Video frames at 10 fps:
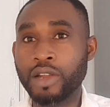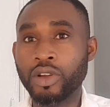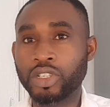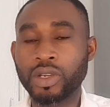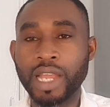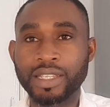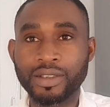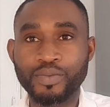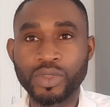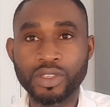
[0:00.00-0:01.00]
notion that
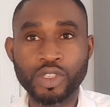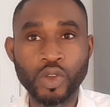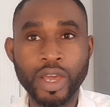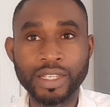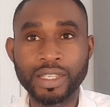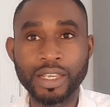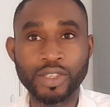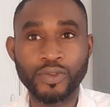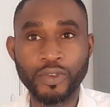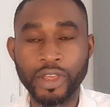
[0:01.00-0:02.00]
COS
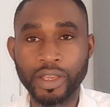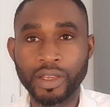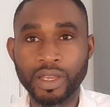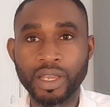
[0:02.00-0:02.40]
is free.